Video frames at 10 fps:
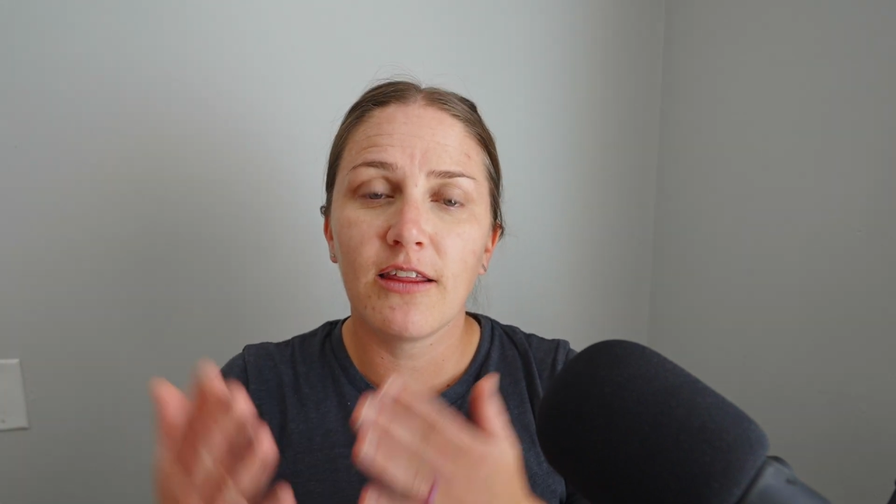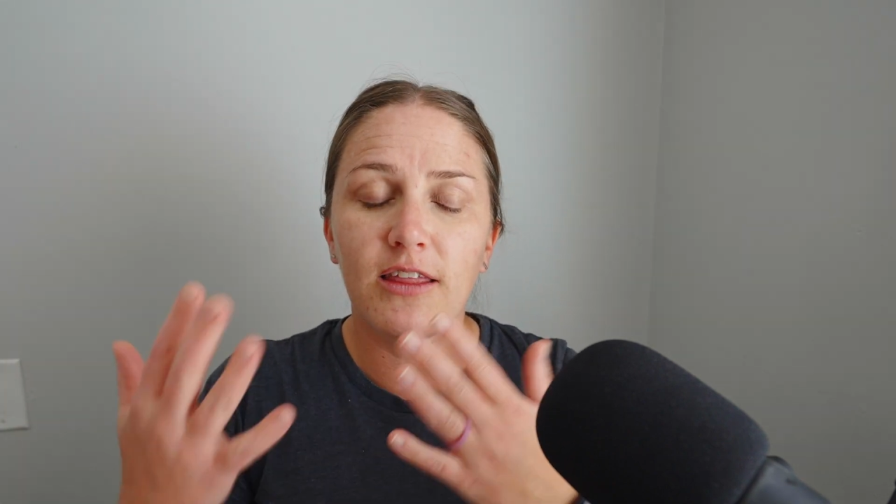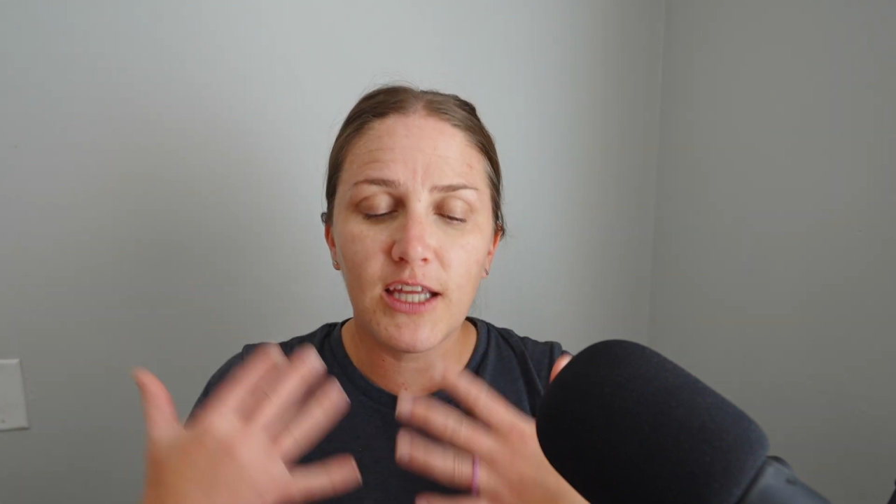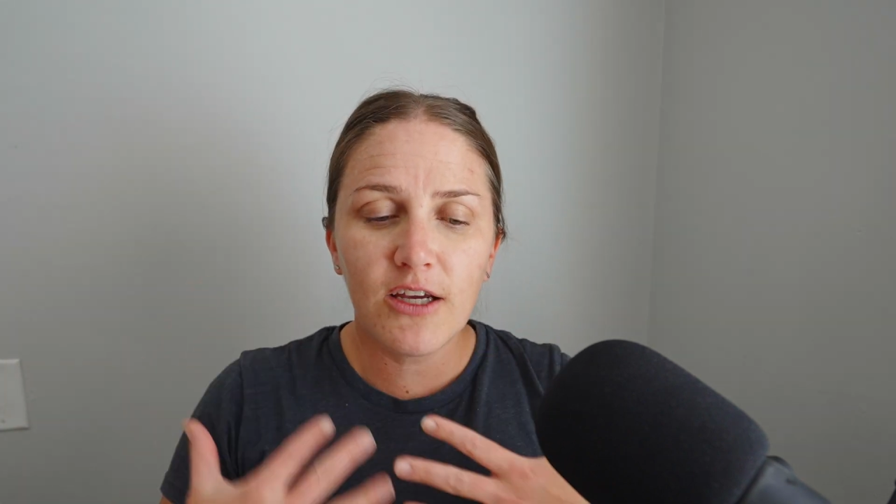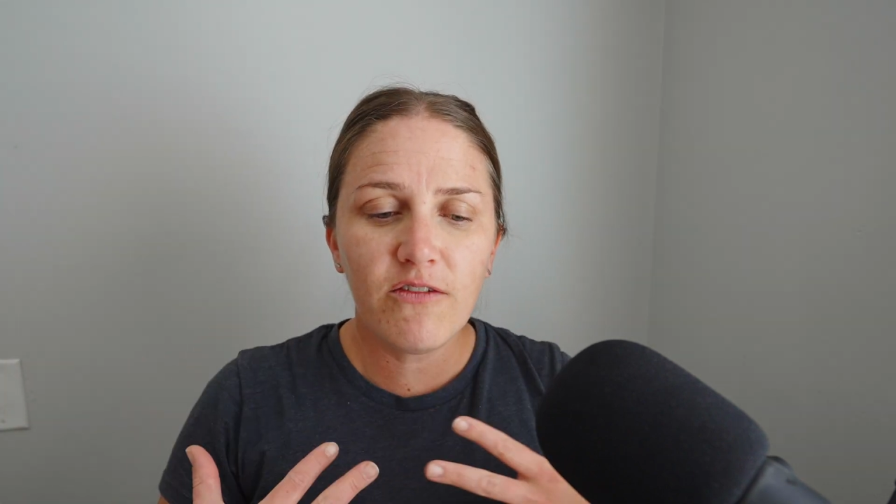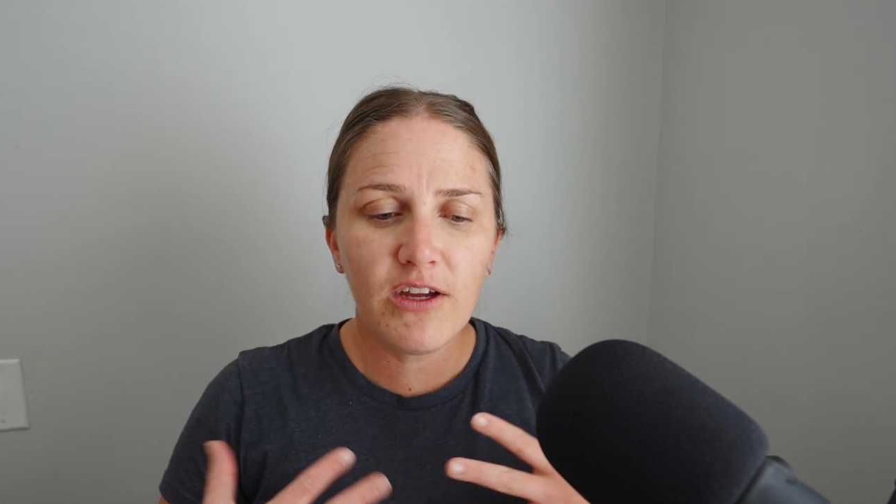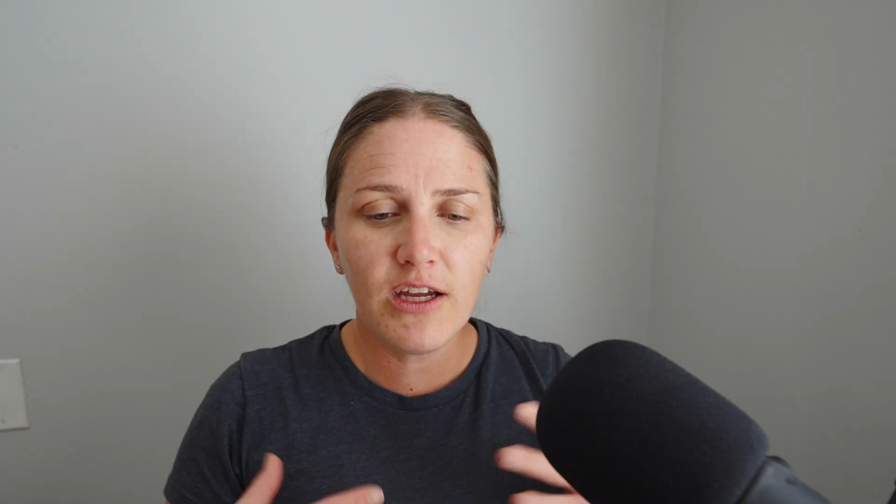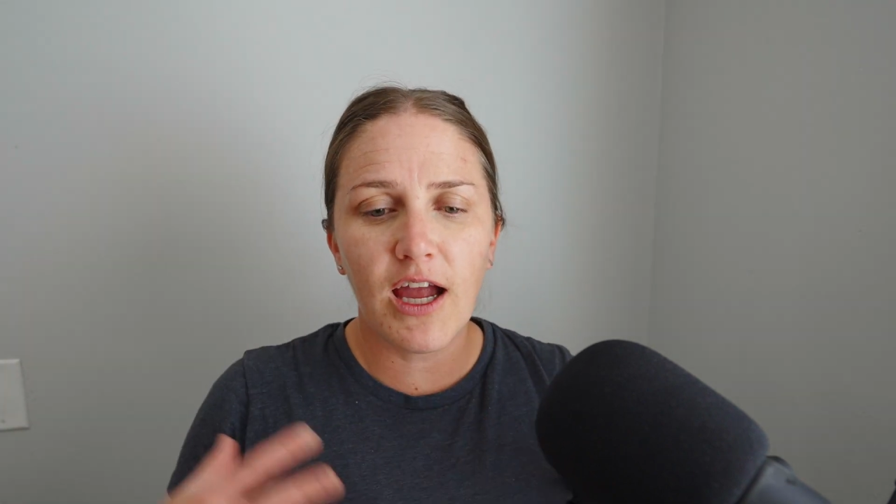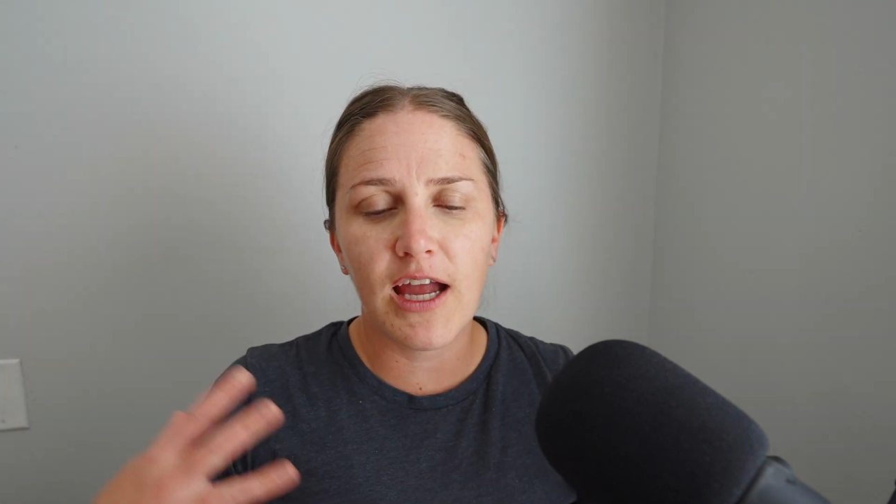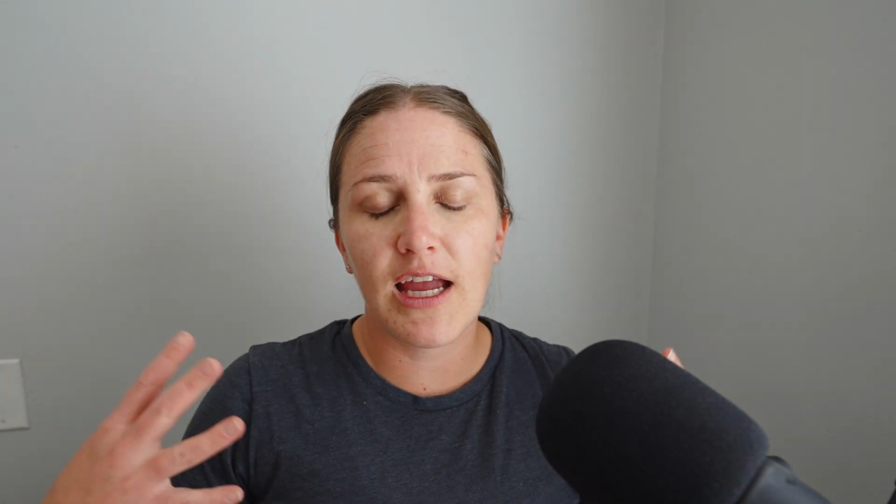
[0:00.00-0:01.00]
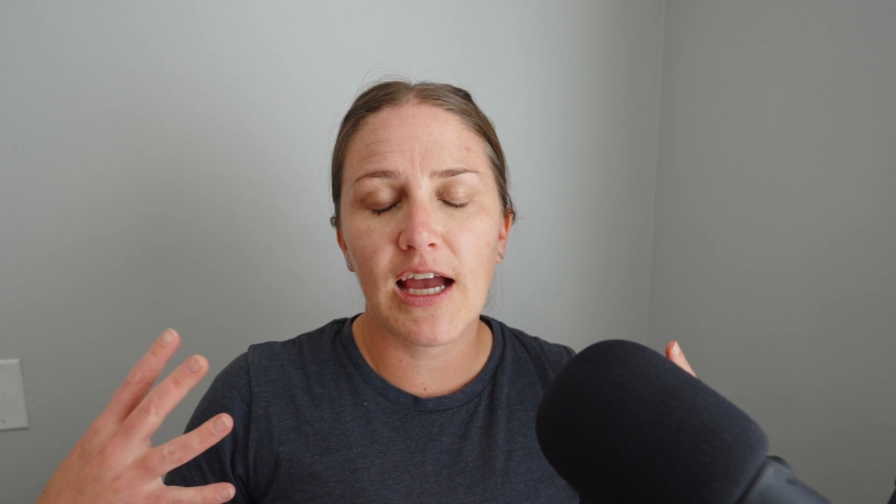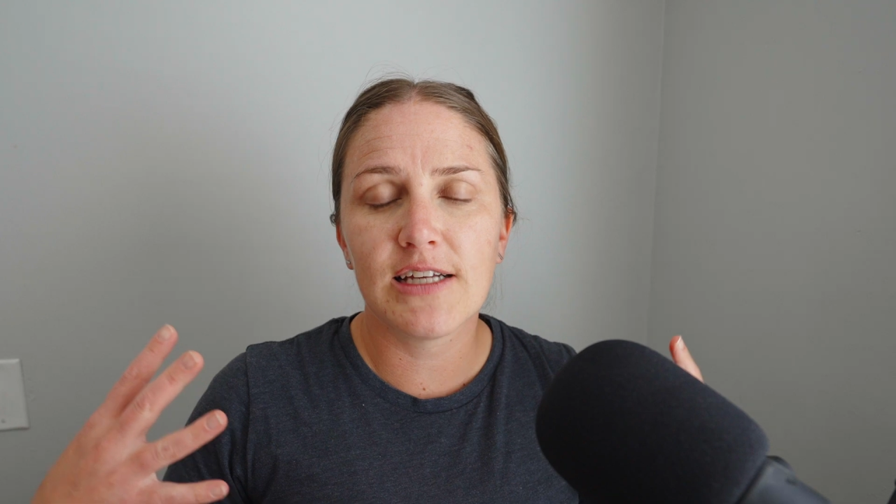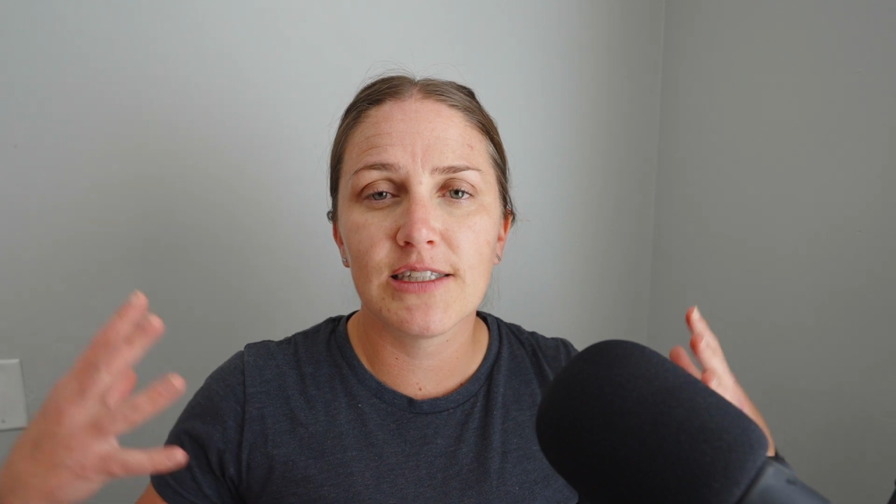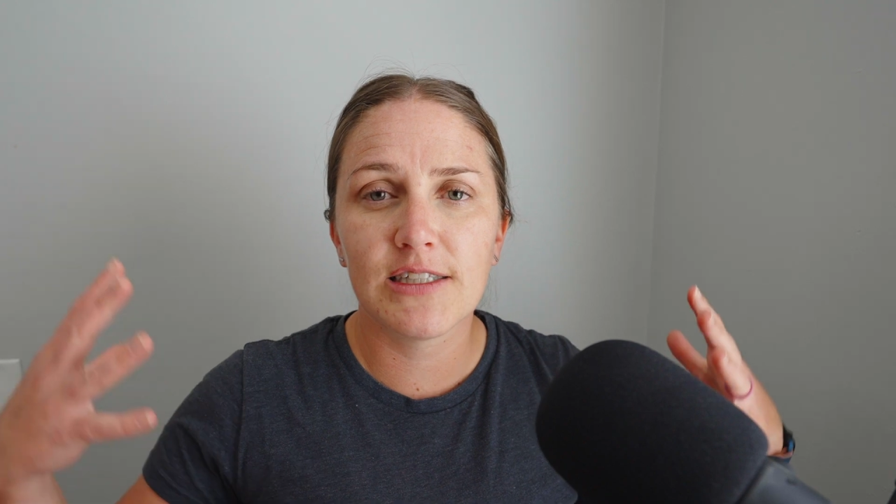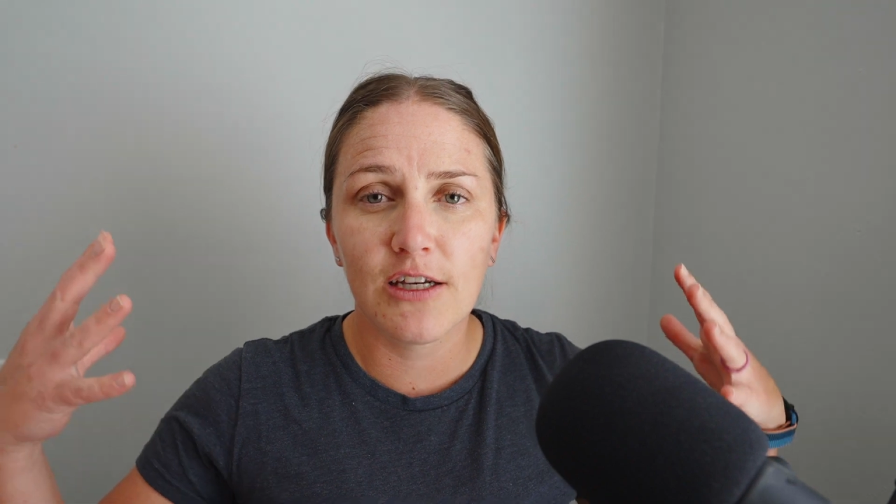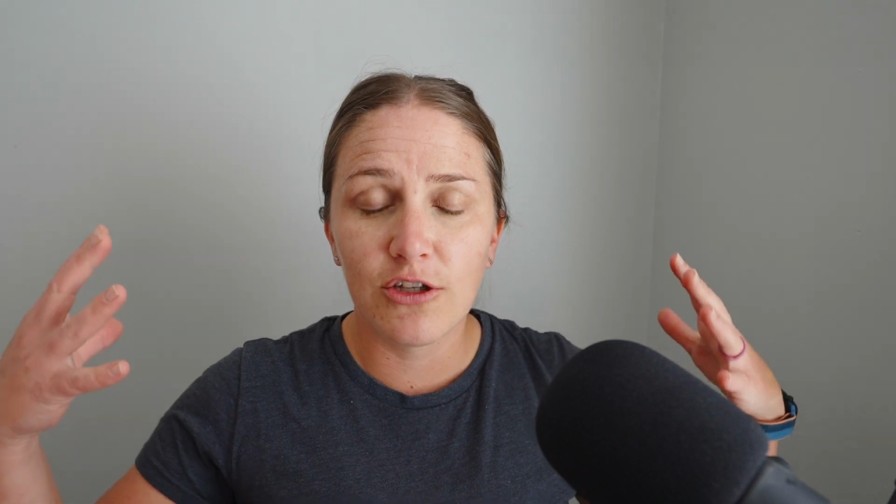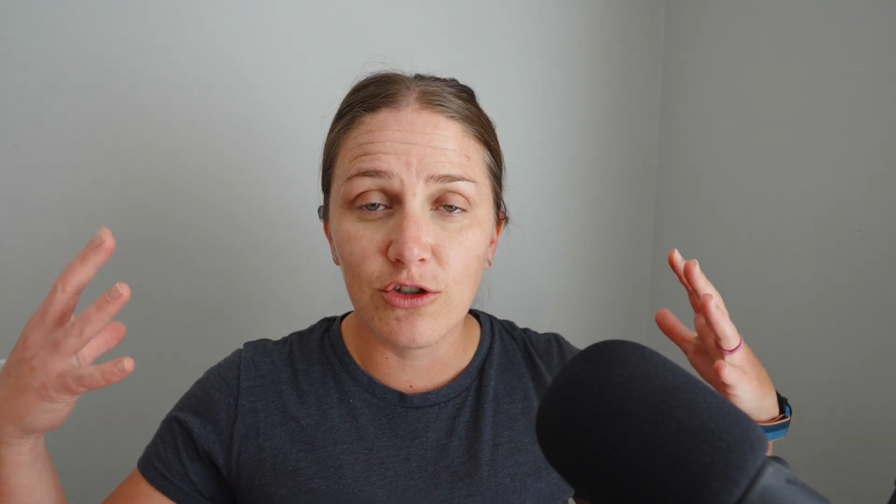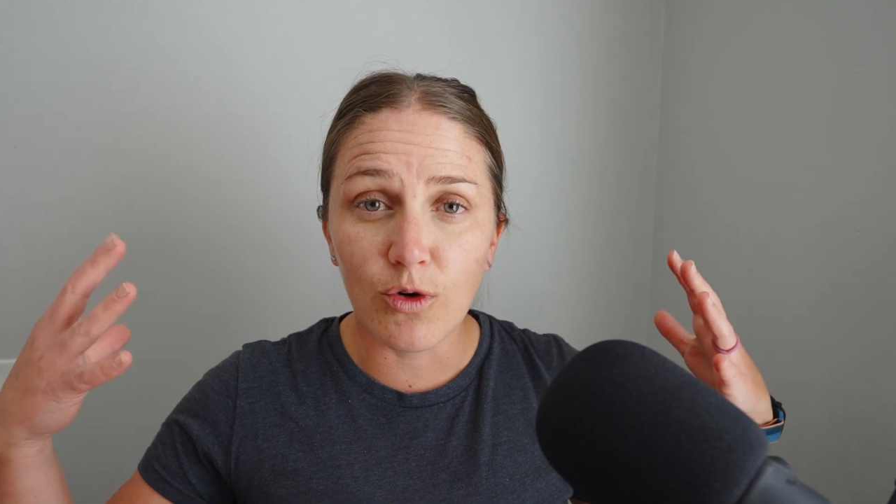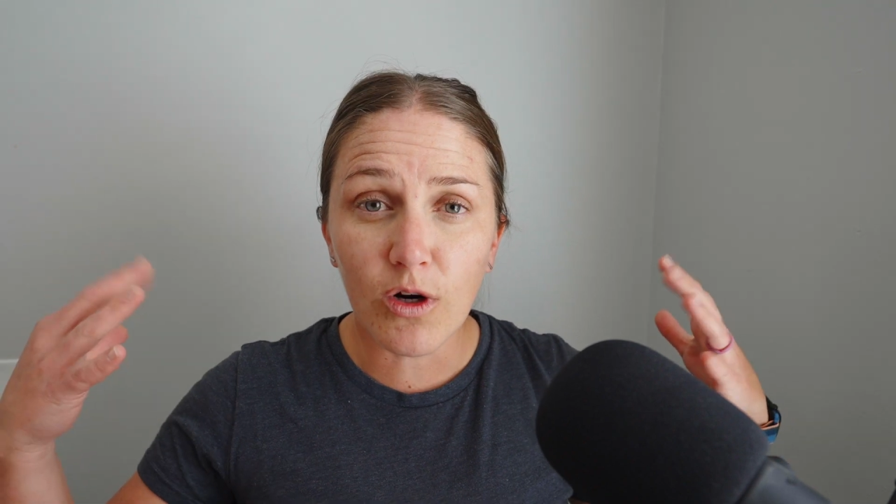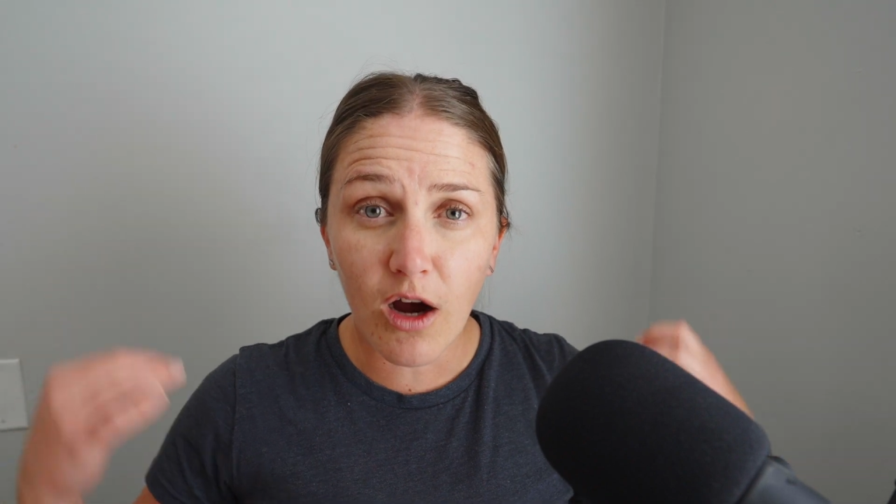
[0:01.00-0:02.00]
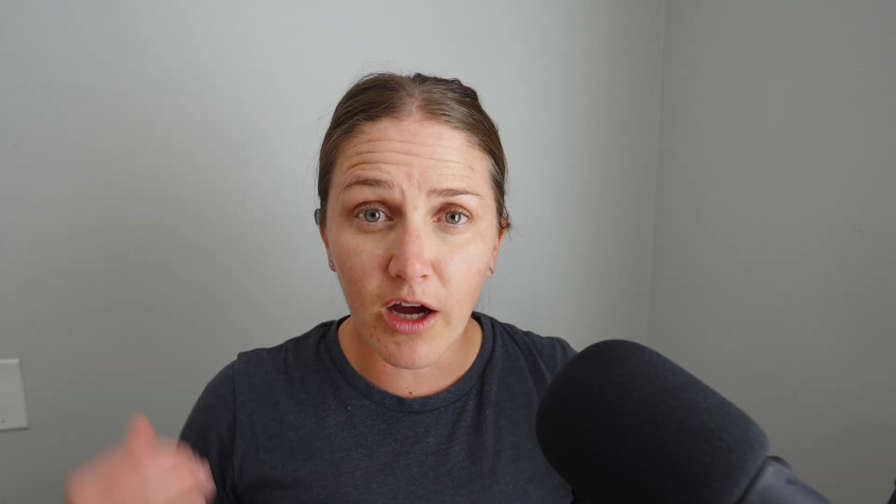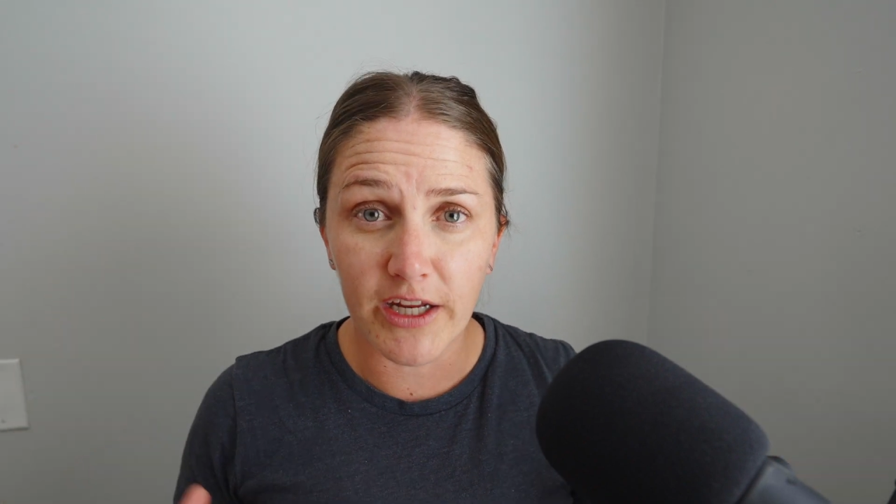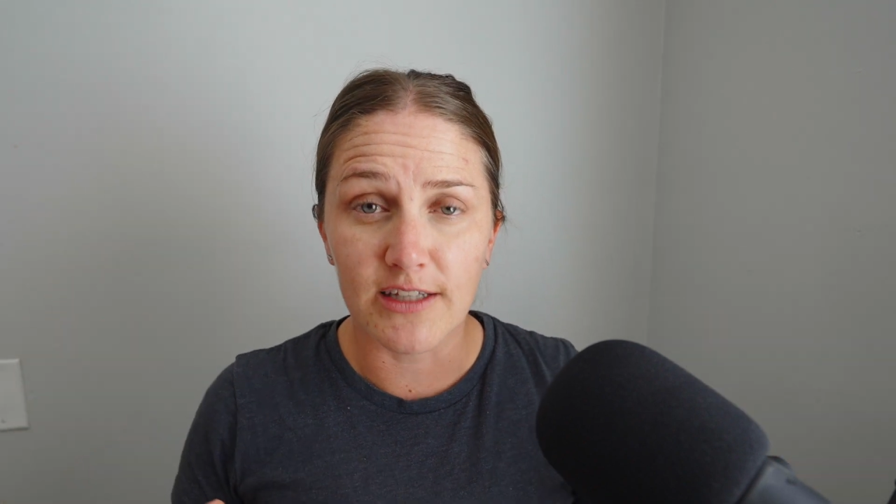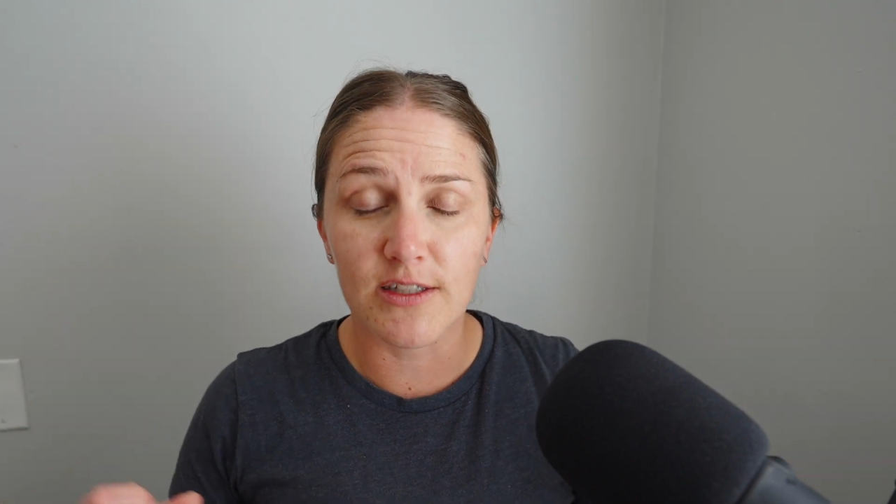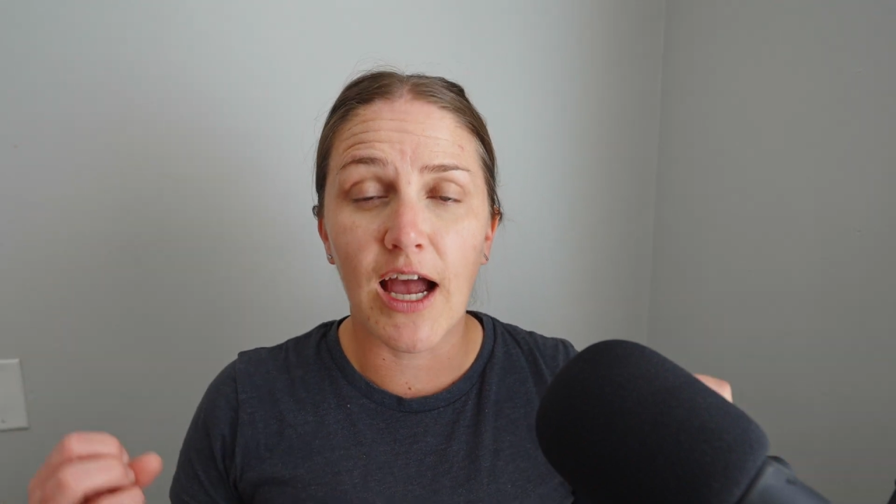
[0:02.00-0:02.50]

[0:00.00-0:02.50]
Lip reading: Think of it as your audience.